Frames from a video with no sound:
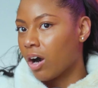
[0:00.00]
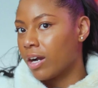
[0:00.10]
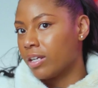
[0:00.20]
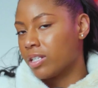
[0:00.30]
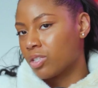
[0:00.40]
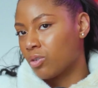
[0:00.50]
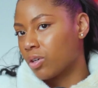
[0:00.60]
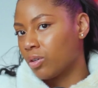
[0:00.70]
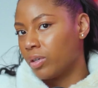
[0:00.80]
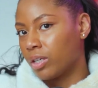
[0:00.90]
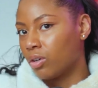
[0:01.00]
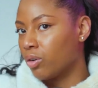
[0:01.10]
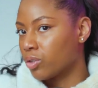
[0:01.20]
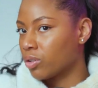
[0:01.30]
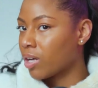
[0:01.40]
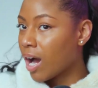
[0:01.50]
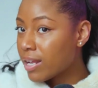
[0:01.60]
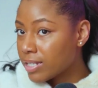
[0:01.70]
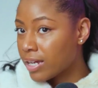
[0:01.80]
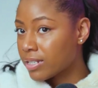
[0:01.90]
art historical and cultural
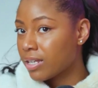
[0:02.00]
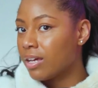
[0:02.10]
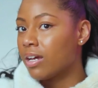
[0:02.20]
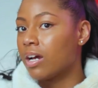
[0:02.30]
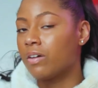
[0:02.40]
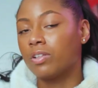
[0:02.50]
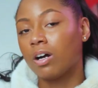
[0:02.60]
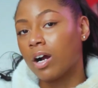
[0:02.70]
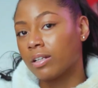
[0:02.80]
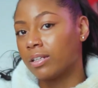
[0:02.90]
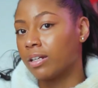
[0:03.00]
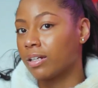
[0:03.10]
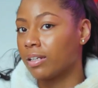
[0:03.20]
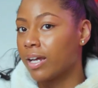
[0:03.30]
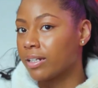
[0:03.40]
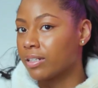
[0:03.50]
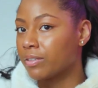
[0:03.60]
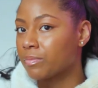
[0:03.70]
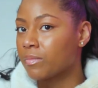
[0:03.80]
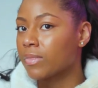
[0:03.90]
context of the art that they're collecting.
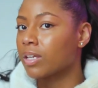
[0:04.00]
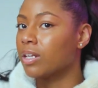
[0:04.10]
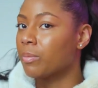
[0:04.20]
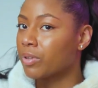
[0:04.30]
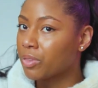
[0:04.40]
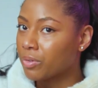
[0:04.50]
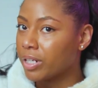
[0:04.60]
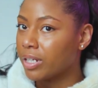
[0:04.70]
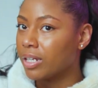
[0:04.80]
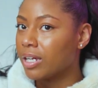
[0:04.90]
Number three,